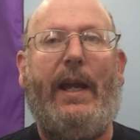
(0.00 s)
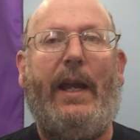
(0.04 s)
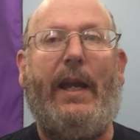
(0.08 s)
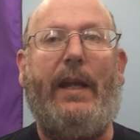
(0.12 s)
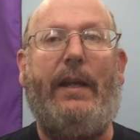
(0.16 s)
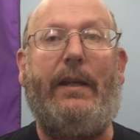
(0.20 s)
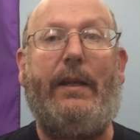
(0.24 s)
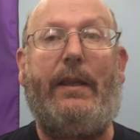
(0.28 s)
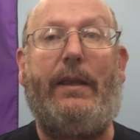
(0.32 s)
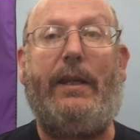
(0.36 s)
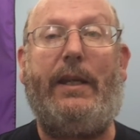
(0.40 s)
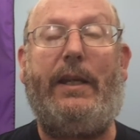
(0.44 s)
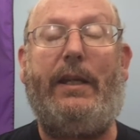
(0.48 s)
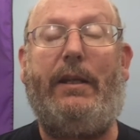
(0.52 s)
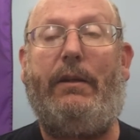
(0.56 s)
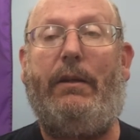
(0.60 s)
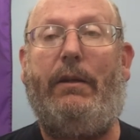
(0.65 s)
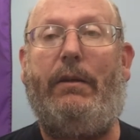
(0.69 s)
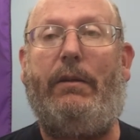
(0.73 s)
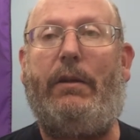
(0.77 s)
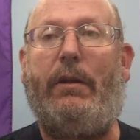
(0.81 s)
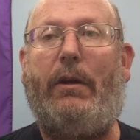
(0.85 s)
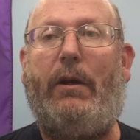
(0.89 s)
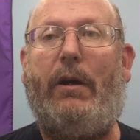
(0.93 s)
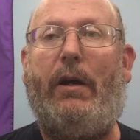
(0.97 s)
and to think
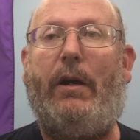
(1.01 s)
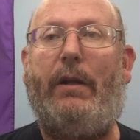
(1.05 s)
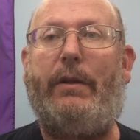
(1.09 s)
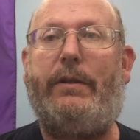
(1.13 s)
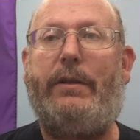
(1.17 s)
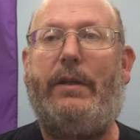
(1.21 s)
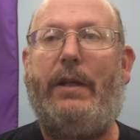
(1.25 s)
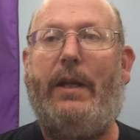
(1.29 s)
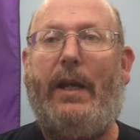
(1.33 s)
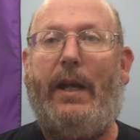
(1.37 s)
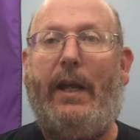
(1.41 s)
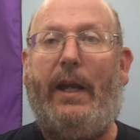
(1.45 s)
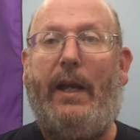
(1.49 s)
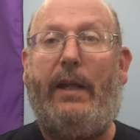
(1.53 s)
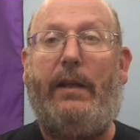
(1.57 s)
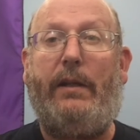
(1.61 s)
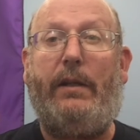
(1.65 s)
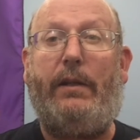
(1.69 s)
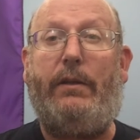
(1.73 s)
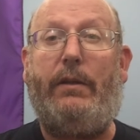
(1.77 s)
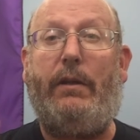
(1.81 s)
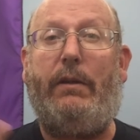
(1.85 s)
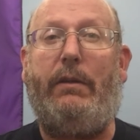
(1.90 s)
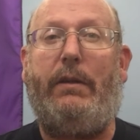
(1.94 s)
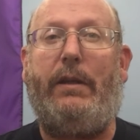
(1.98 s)
new thoughts and
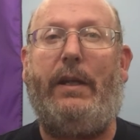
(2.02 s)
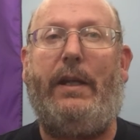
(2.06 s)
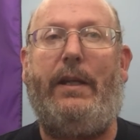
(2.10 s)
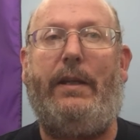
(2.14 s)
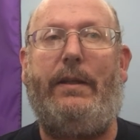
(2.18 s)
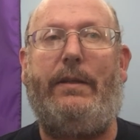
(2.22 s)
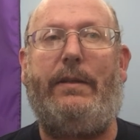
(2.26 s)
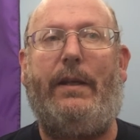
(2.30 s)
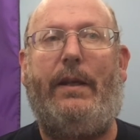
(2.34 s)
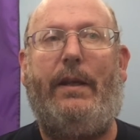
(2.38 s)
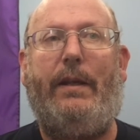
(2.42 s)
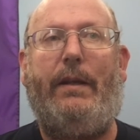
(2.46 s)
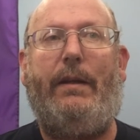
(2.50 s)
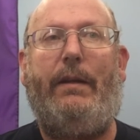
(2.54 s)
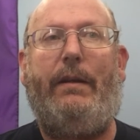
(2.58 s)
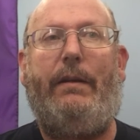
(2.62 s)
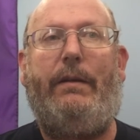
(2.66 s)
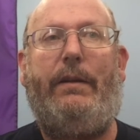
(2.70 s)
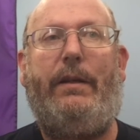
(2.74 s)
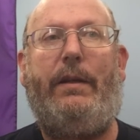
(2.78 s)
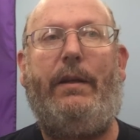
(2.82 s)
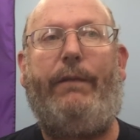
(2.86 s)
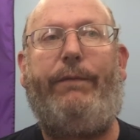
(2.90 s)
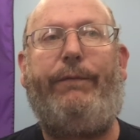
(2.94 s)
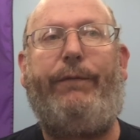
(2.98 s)
to do things in a
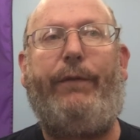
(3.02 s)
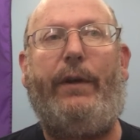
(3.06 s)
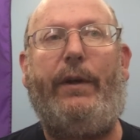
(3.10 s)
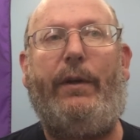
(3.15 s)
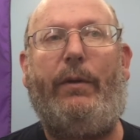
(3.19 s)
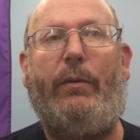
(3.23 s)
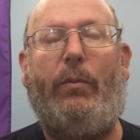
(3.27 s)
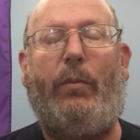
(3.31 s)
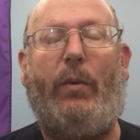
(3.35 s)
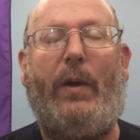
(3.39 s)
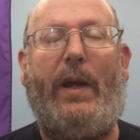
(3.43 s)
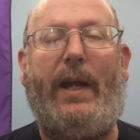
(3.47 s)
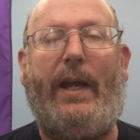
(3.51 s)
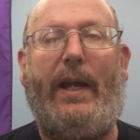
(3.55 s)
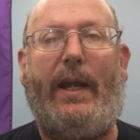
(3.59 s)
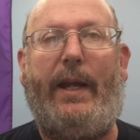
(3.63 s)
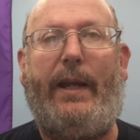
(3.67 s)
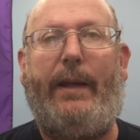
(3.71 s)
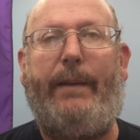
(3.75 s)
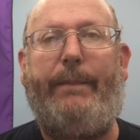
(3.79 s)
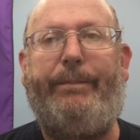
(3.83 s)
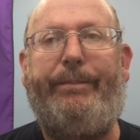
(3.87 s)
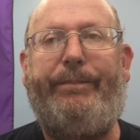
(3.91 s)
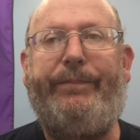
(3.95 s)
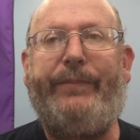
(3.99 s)
different
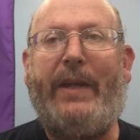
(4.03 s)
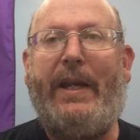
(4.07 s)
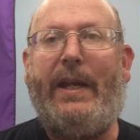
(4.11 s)
way.